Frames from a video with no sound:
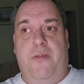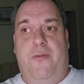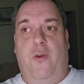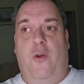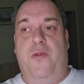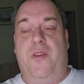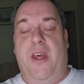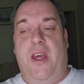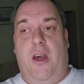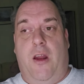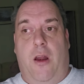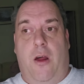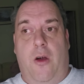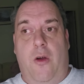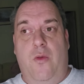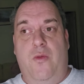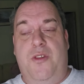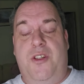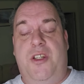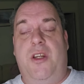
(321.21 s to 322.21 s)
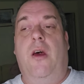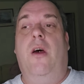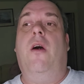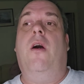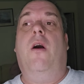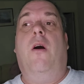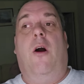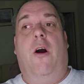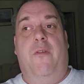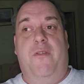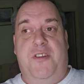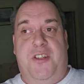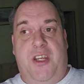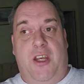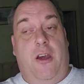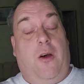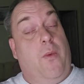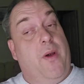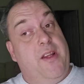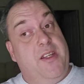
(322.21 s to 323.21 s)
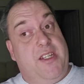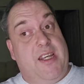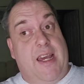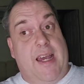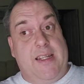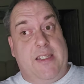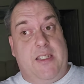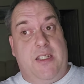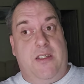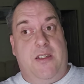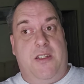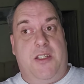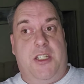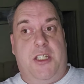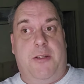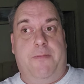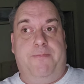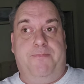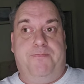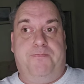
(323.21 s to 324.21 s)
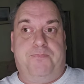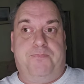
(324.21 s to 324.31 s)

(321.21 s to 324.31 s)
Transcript: before they closed, obviously I went to Hattons.